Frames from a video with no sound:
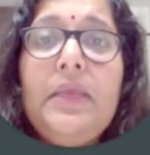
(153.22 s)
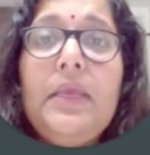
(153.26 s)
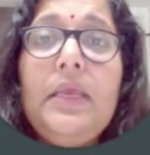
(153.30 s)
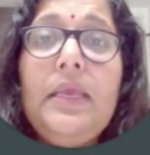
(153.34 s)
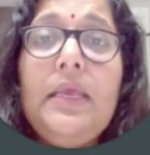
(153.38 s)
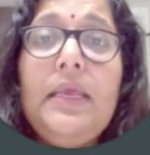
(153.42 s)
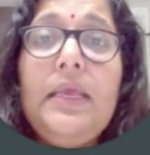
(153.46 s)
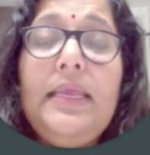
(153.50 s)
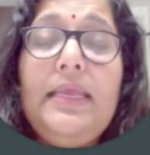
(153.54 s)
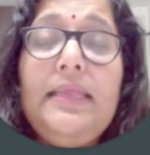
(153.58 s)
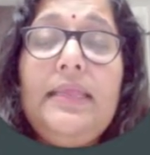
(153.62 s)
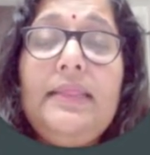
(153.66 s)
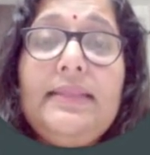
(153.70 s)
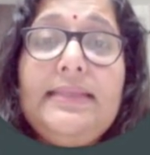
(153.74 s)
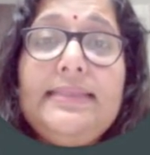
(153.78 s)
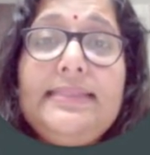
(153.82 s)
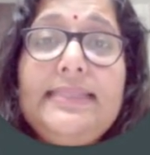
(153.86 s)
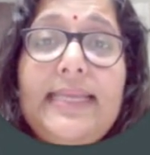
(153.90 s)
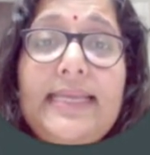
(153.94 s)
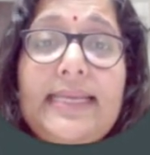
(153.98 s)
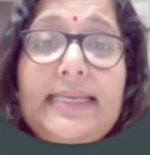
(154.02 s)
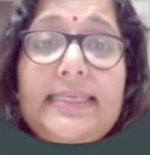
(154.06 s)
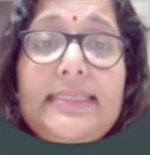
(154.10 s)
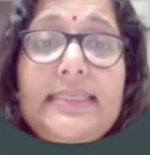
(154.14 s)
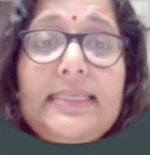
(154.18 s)
In the
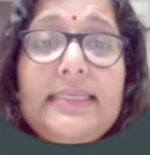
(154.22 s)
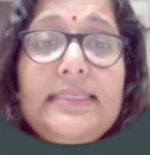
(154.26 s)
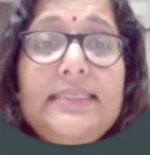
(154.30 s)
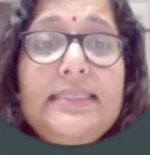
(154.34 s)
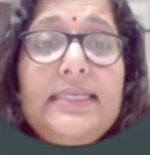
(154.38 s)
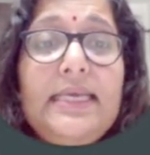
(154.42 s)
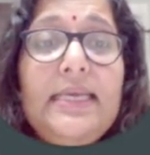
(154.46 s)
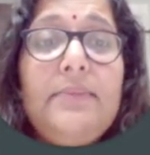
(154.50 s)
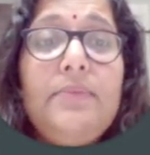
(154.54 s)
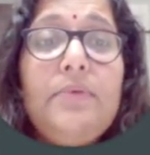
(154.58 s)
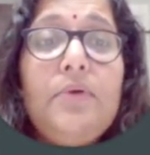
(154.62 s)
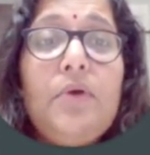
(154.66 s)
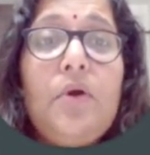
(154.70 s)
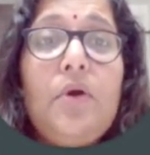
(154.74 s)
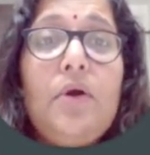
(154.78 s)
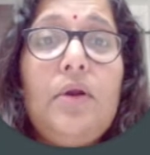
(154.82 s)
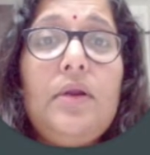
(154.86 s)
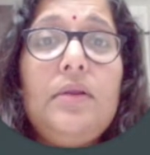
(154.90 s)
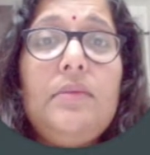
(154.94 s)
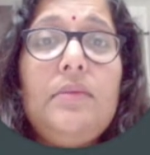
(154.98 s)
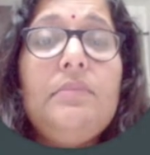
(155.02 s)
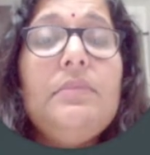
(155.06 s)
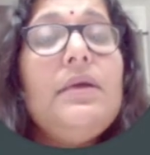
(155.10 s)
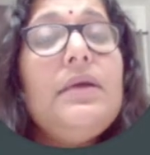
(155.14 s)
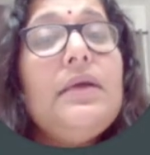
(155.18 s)
data type
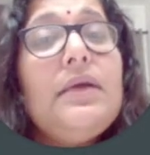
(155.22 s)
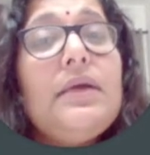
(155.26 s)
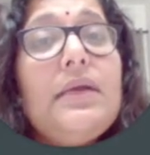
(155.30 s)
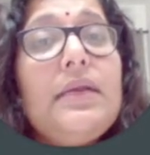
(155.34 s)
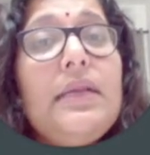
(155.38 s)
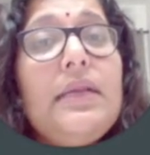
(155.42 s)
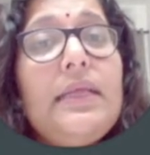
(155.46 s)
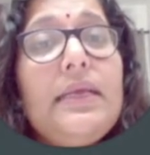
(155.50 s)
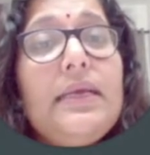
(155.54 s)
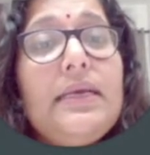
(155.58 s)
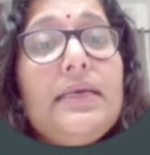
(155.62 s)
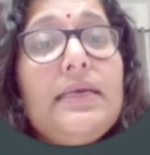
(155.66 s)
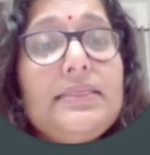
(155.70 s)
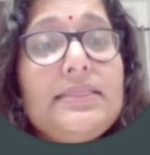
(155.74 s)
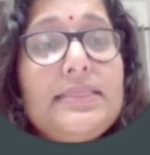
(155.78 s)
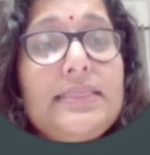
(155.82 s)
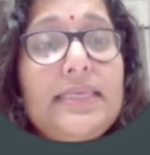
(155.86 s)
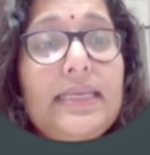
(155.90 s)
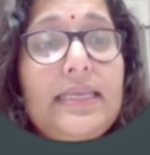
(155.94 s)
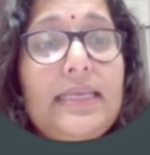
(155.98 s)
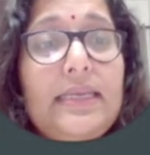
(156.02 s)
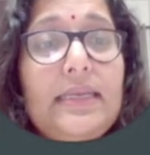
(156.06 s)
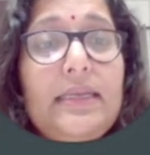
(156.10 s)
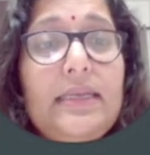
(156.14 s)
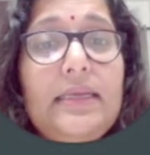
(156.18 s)
column, click a
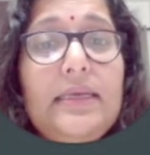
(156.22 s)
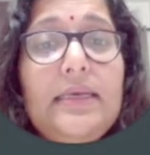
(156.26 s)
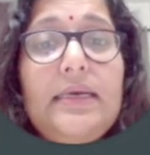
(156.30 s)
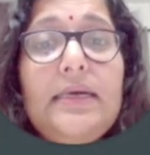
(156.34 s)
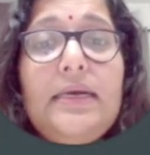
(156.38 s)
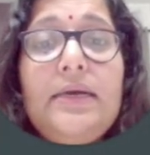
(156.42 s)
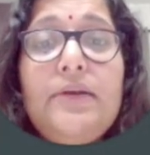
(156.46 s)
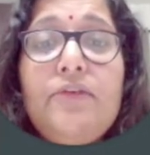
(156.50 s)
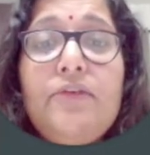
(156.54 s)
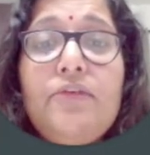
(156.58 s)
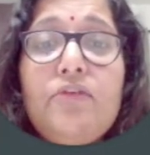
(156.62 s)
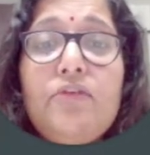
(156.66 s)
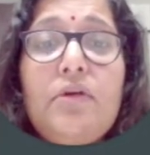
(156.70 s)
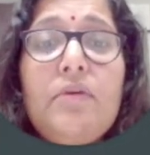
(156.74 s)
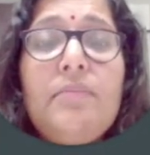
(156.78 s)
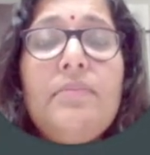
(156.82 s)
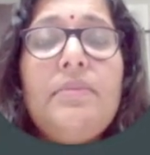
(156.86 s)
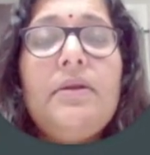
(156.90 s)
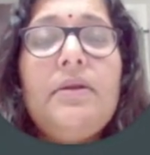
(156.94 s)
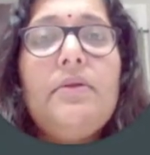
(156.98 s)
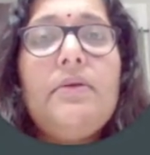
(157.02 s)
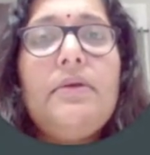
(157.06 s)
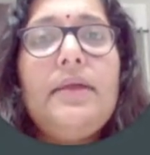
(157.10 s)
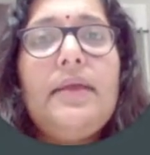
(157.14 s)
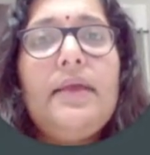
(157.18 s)
cell. A drop
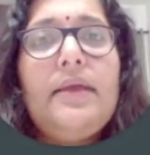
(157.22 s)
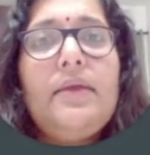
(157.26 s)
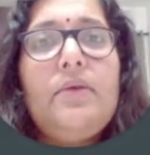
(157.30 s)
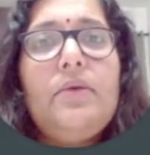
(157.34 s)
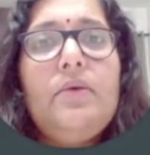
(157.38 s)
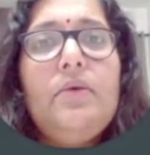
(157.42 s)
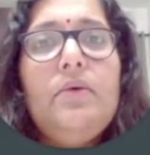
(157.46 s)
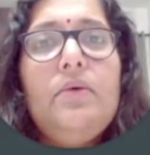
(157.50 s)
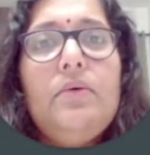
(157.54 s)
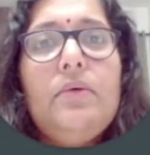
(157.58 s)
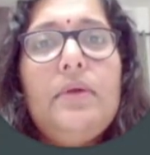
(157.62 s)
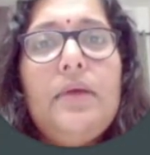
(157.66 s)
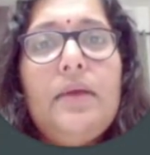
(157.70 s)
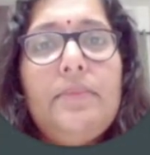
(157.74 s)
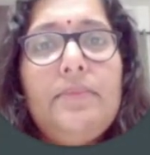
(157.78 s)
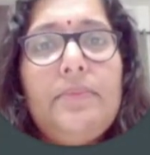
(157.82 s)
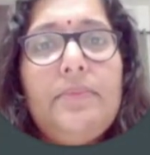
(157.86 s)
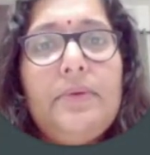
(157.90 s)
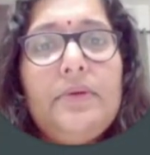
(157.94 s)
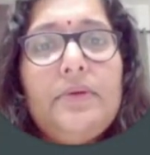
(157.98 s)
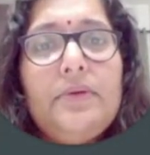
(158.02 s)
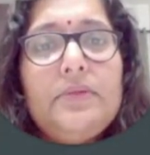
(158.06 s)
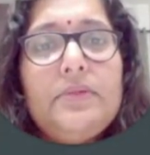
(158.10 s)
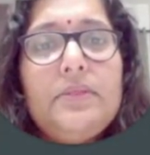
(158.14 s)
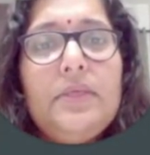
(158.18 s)
down arrow
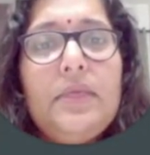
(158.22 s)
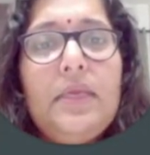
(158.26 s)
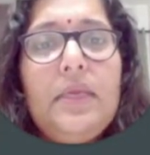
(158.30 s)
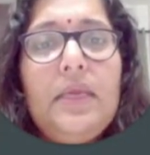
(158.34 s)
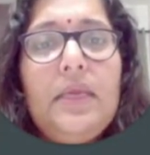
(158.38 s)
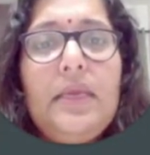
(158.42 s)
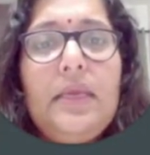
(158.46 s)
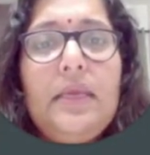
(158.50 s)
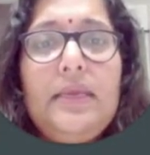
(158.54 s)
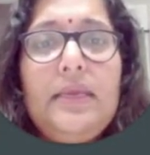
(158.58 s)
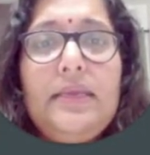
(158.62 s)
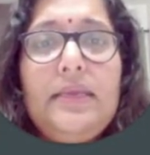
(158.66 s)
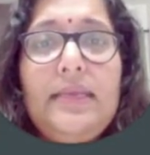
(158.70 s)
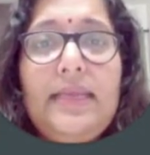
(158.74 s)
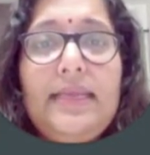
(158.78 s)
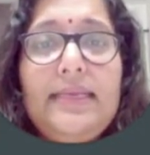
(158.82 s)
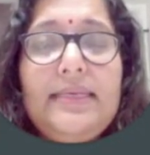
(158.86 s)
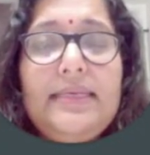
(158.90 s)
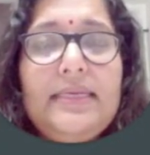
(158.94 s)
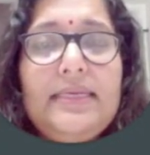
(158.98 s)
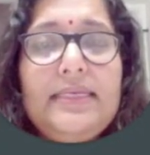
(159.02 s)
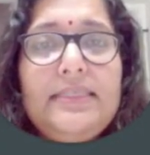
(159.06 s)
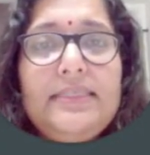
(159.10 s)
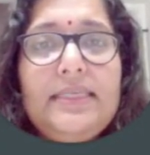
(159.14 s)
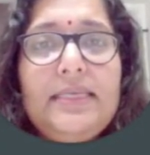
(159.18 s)
appears.
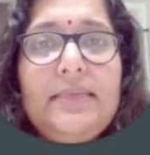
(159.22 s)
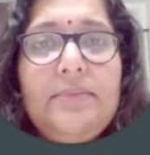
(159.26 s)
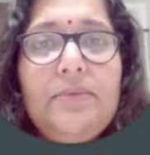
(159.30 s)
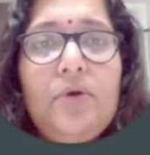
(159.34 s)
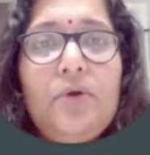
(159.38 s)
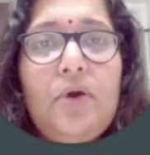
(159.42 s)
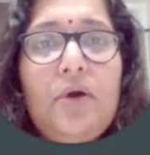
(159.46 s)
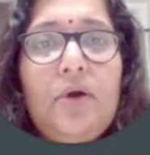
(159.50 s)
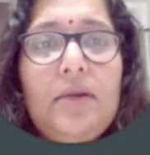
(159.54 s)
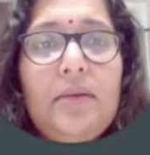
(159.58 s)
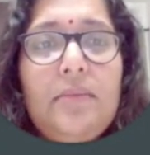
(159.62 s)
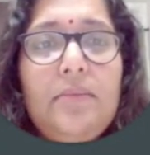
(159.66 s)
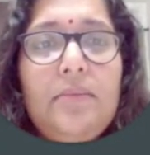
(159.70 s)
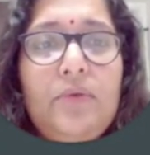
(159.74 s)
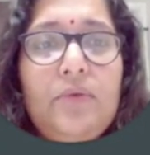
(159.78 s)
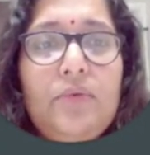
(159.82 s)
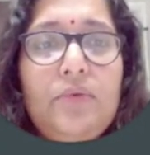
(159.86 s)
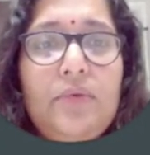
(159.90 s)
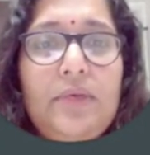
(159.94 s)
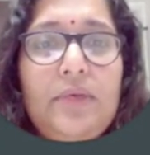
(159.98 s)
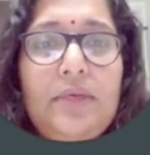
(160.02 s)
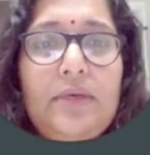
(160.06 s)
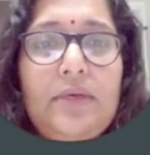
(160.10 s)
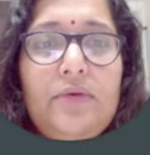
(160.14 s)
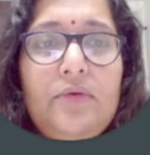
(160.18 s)
Data type column, you
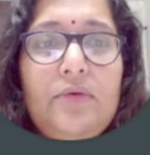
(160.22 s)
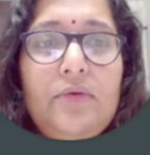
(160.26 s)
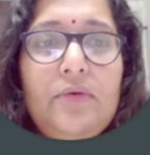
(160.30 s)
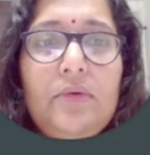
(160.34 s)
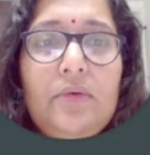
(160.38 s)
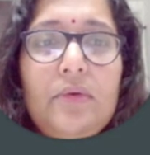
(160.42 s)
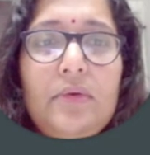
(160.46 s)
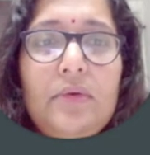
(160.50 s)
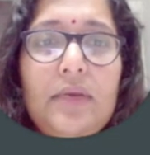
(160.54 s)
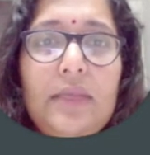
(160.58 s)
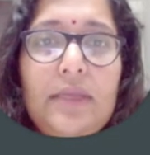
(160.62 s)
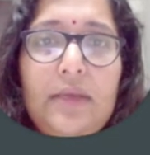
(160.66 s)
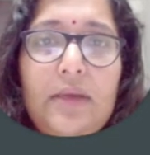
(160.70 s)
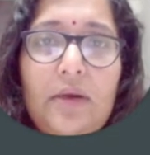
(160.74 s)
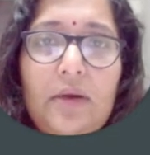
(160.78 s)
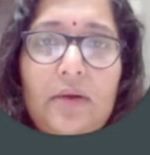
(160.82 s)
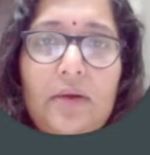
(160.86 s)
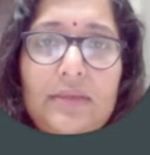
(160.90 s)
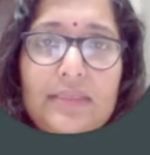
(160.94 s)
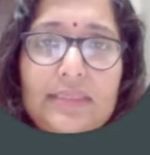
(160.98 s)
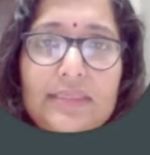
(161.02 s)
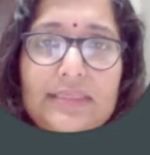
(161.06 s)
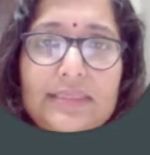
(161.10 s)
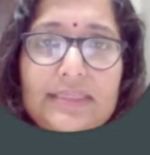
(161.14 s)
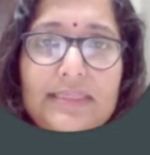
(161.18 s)
need to click
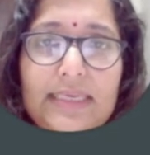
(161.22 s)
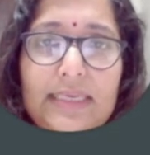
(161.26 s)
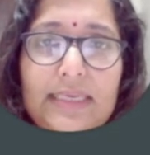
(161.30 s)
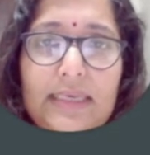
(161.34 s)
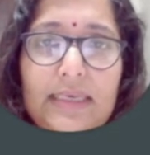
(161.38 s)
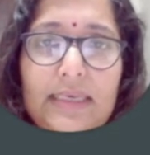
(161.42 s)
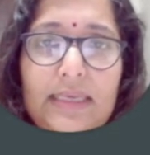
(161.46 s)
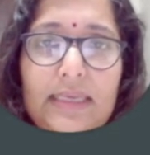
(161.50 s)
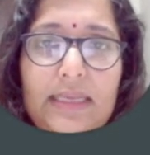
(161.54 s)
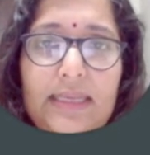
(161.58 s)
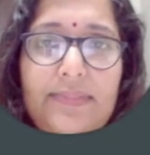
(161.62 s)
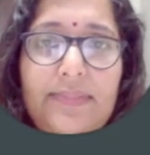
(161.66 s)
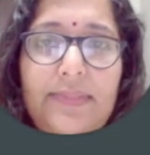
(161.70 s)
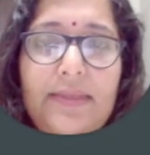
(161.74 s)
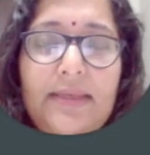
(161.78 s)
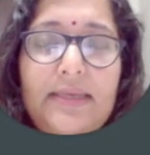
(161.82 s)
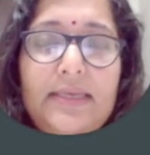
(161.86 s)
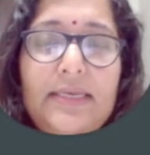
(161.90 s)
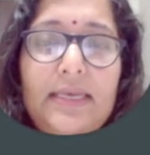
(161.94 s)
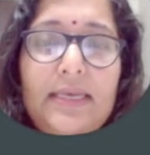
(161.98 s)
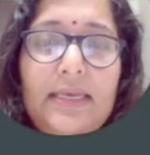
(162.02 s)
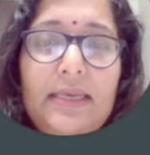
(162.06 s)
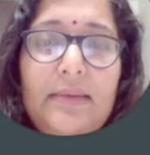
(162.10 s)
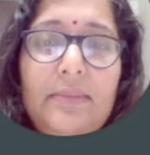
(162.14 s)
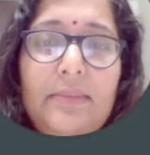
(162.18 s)
on the cell. At
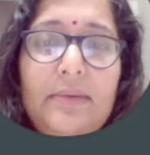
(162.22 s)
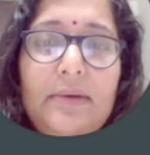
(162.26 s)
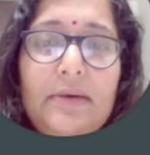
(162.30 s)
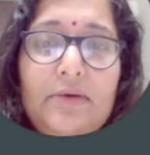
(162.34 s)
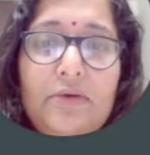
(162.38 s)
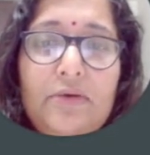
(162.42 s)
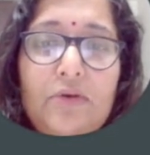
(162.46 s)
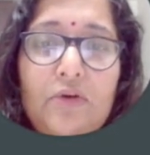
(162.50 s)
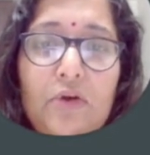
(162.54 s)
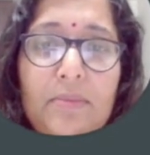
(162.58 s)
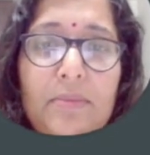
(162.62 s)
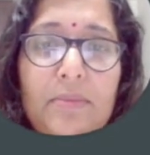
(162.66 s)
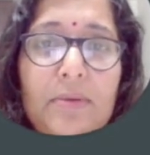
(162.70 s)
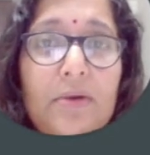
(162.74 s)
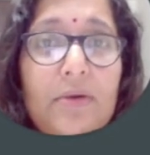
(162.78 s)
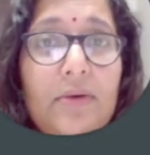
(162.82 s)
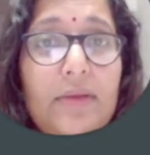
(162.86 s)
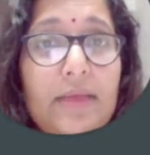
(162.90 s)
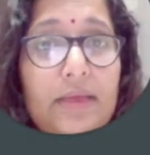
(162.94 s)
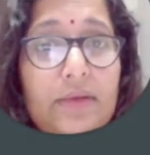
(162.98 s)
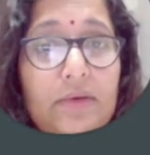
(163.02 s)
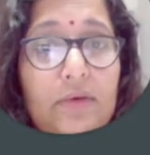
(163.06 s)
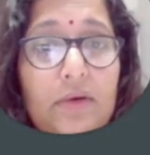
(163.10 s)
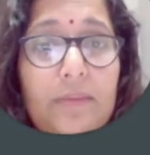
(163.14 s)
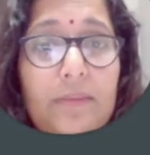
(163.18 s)
that time, a drop down
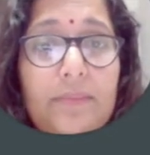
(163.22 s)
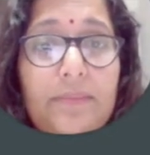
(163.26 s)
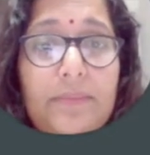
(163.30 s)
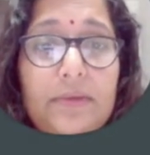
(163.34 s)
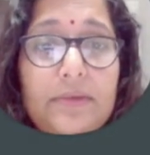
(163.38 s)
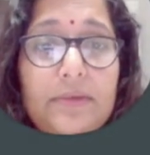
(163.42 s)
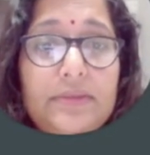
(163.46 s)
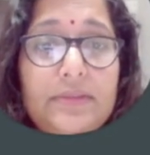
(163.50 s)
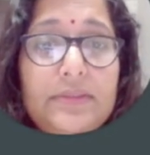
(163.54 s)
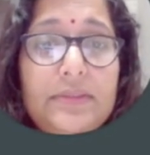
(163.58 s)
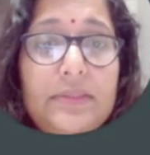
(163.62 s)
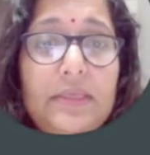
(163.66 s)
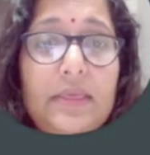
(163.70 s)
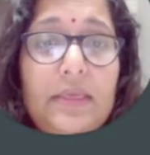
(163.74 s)
arrow appears.